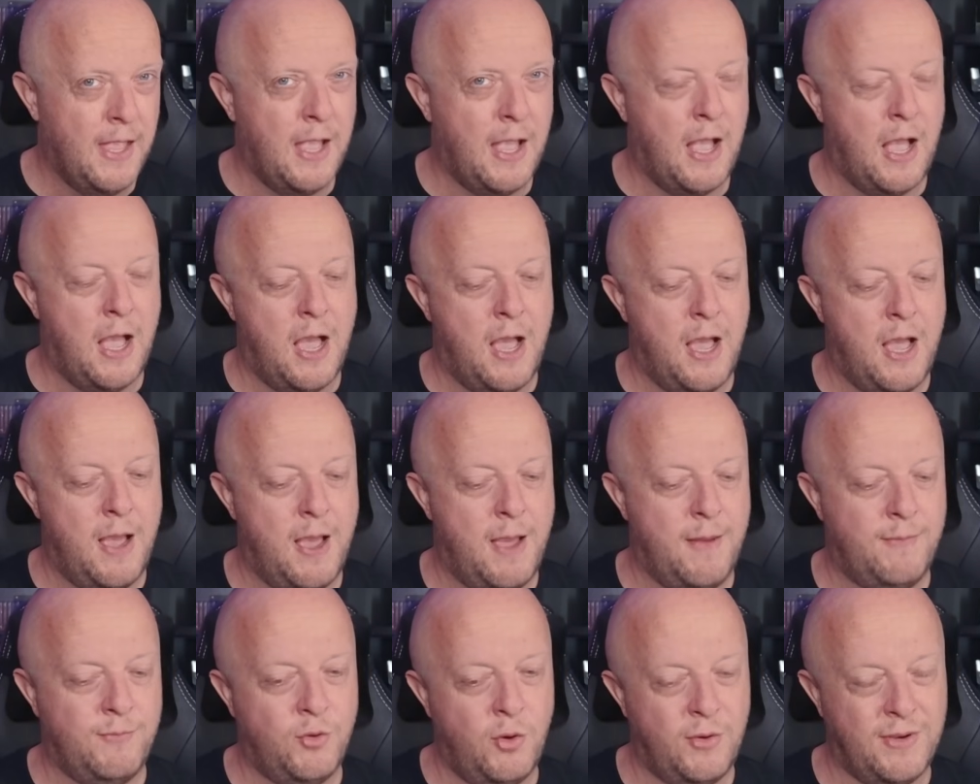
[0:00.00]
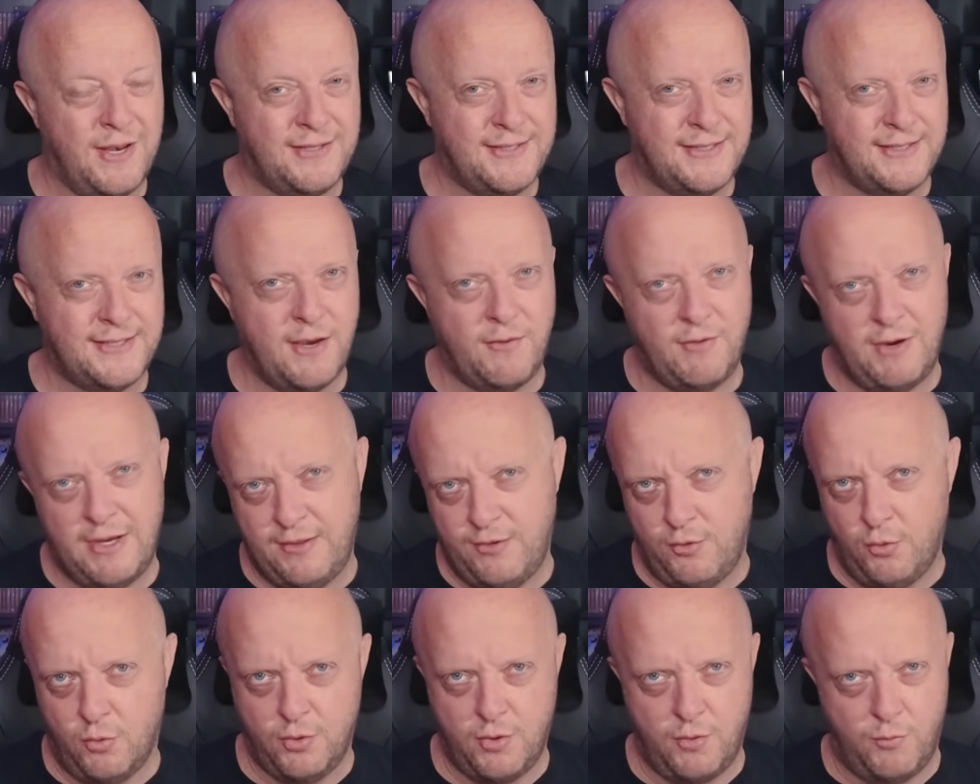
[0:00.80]
Not necessarily the
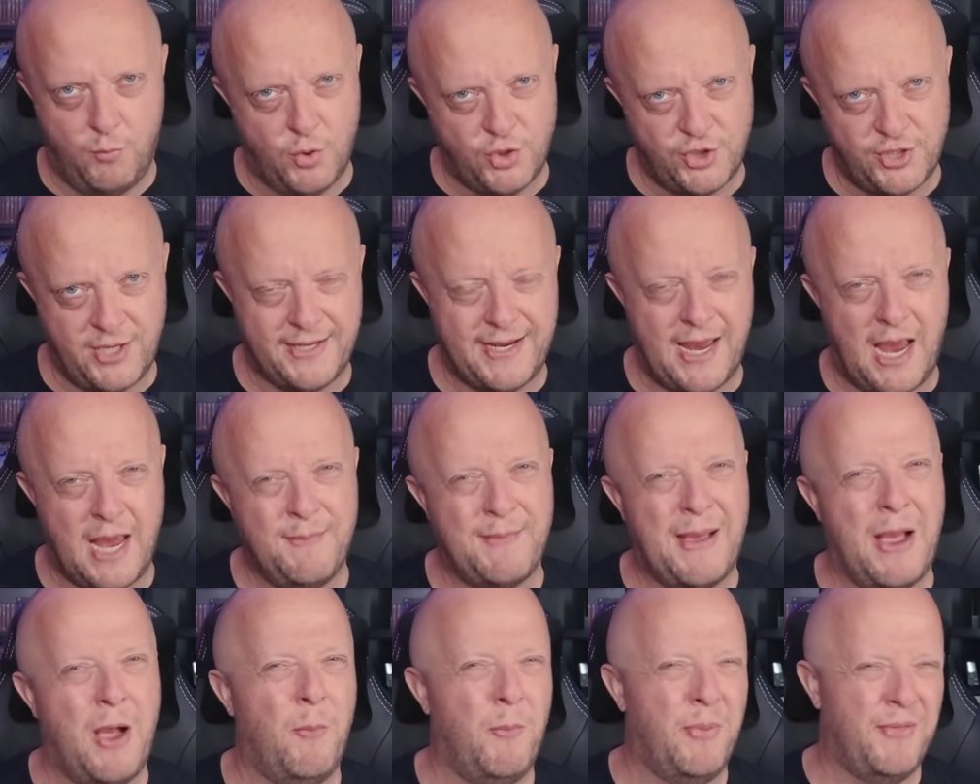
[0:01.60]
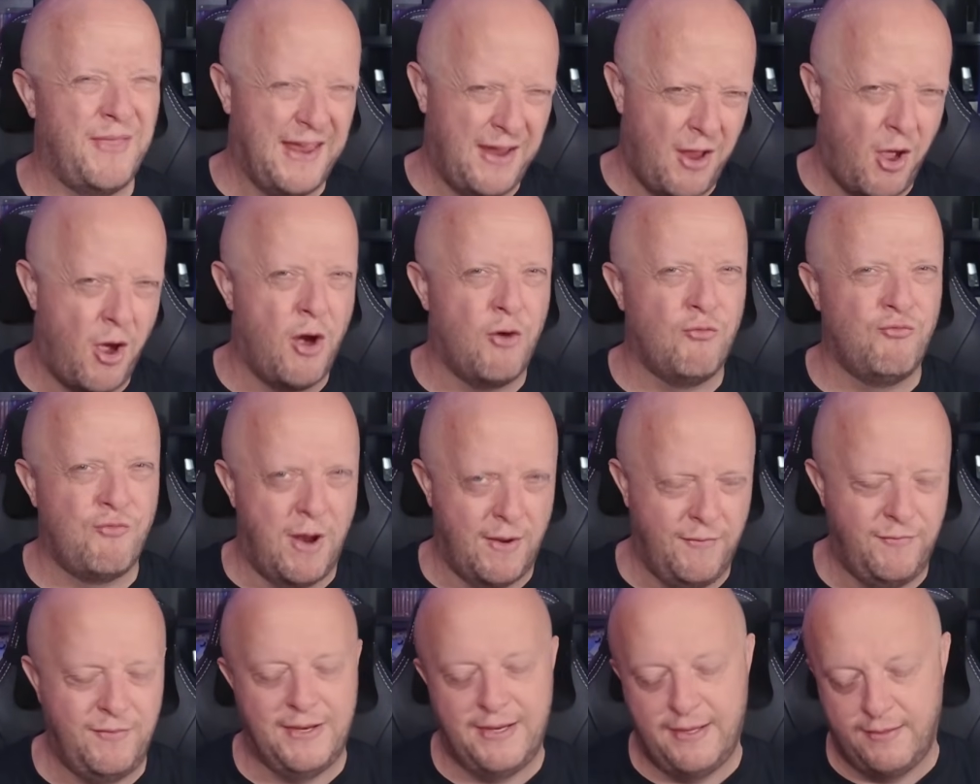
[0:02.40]
order in which they came out, but they are
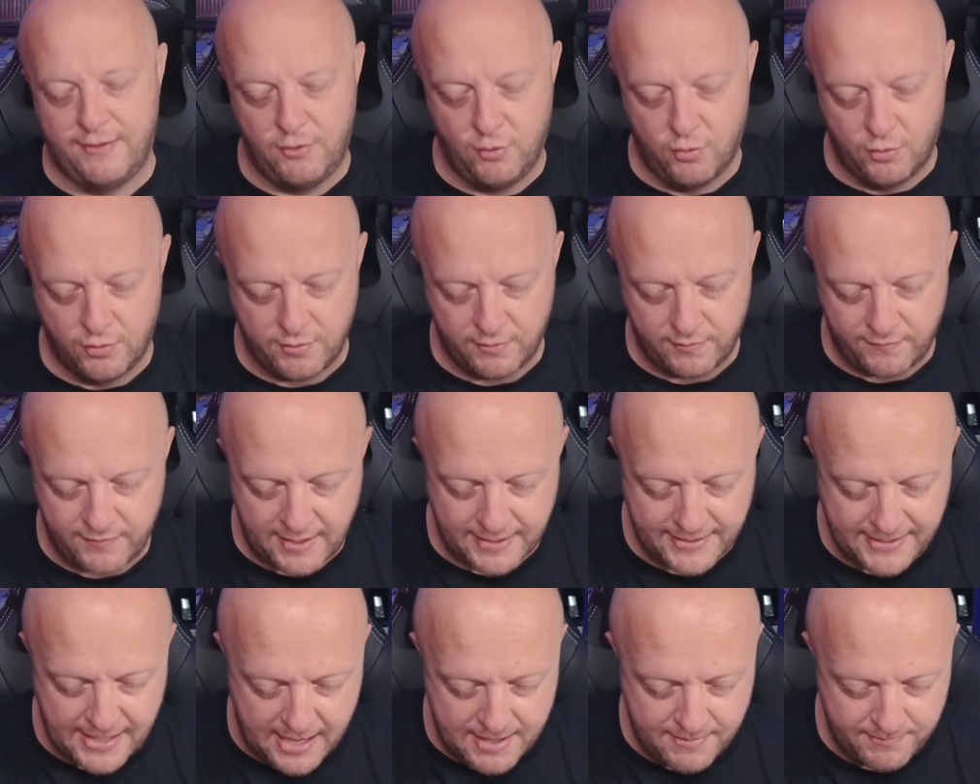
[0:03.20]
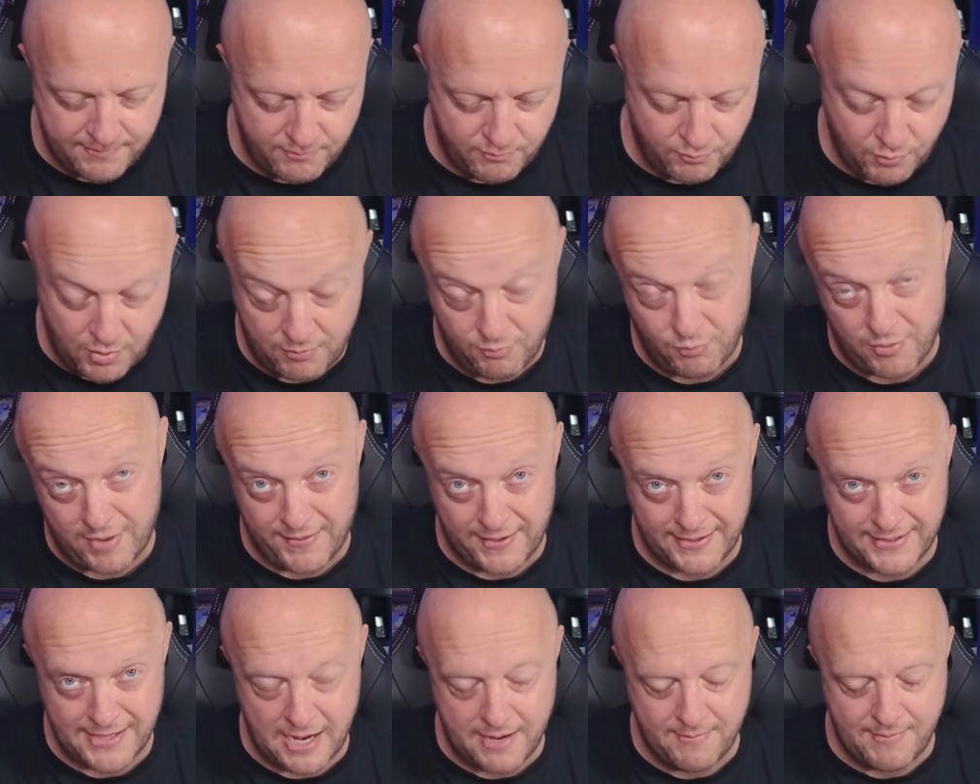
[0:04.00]
roughly in the order when they
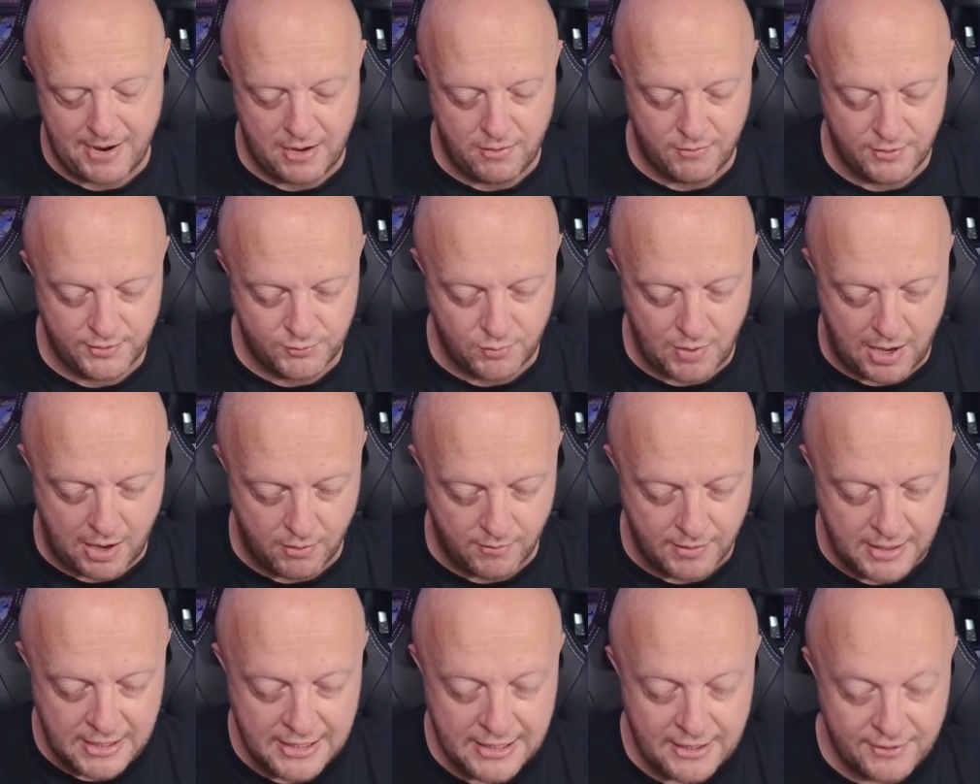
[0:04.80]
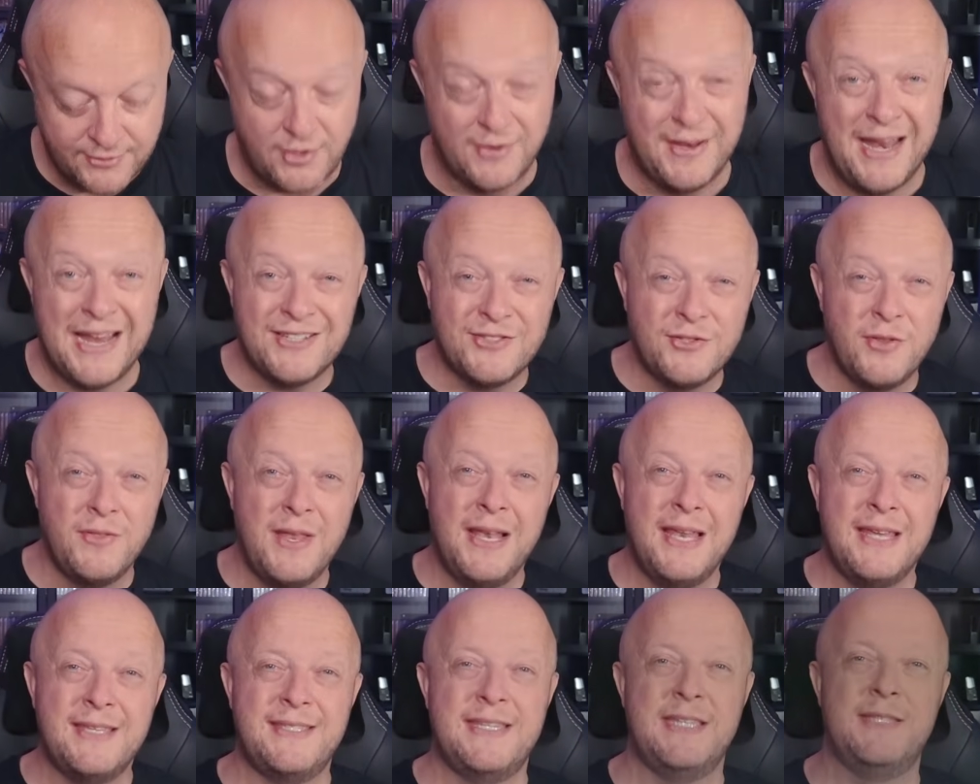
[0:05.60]
came out as well. So next on the
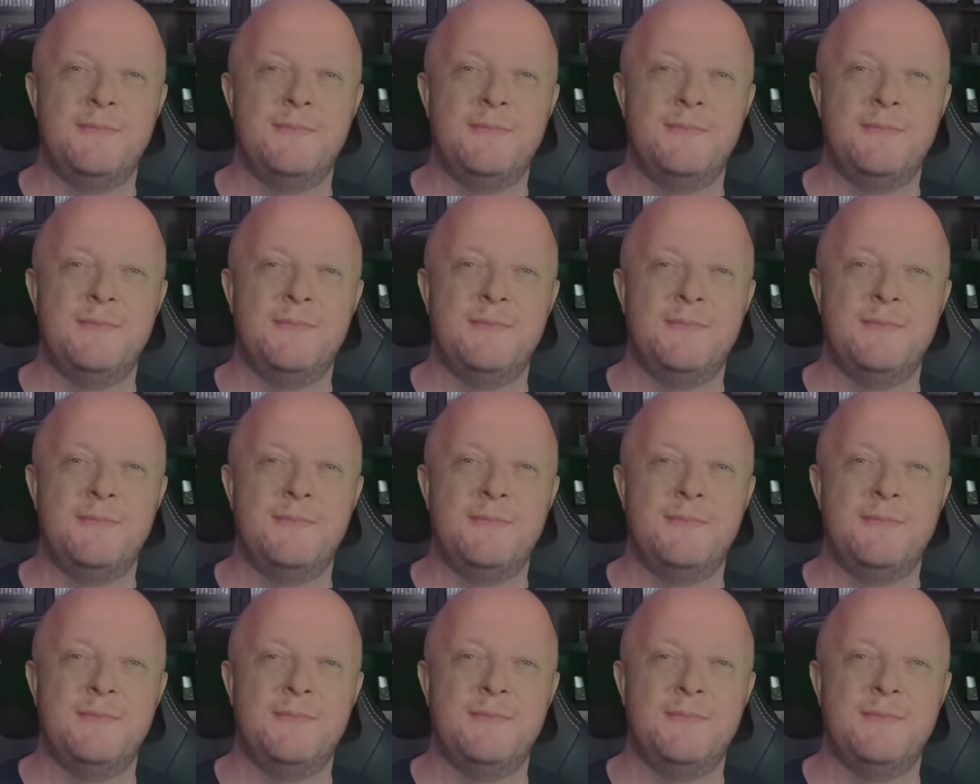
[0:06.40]
list is